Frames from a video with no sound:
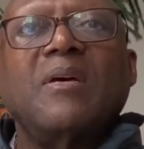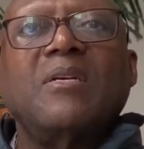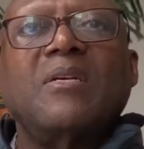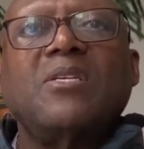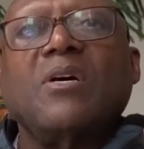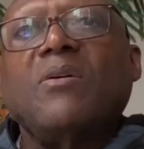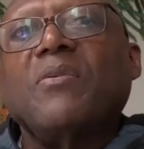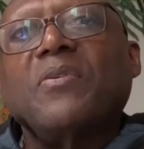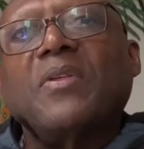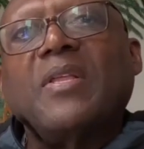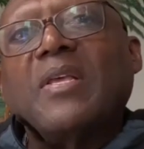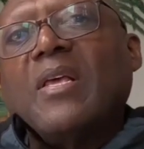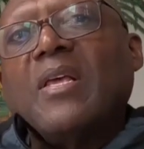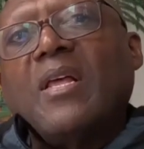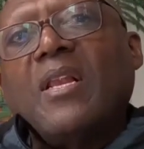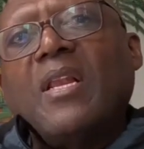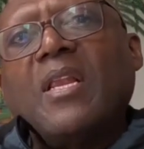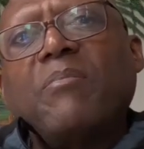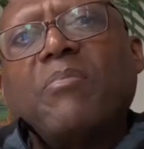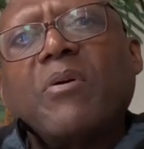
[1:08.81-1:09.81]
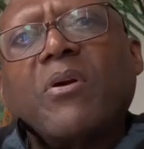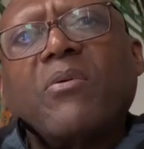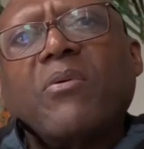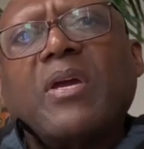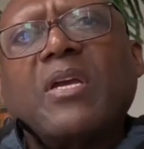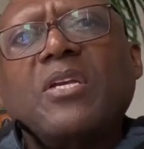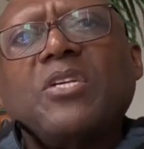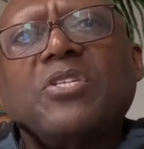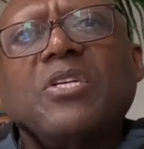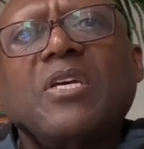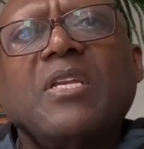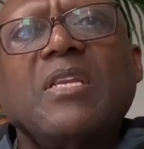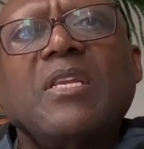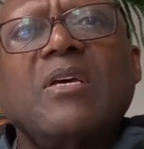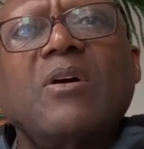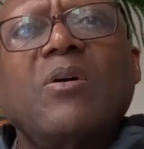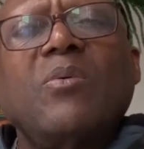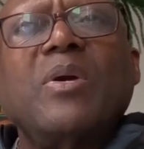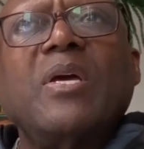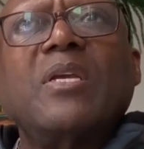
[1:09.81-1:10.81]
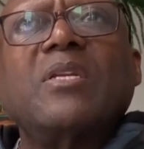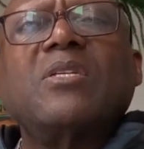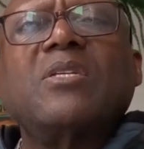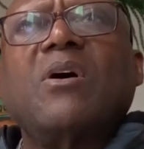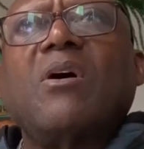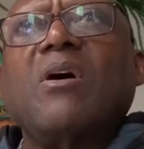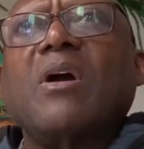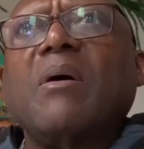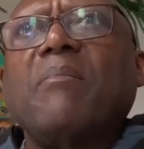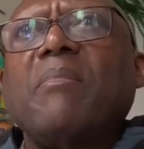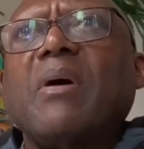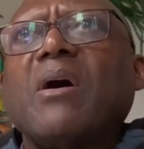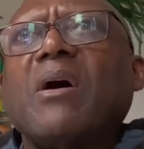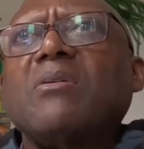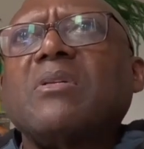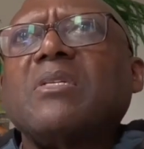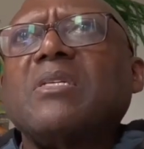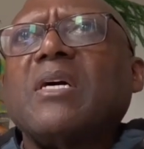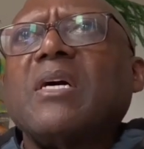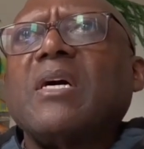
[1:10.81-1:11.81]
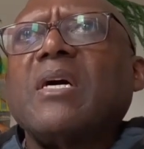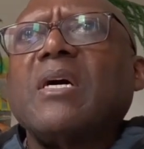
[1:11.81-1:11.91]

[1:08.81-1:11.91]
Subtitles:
So liberation, we talk about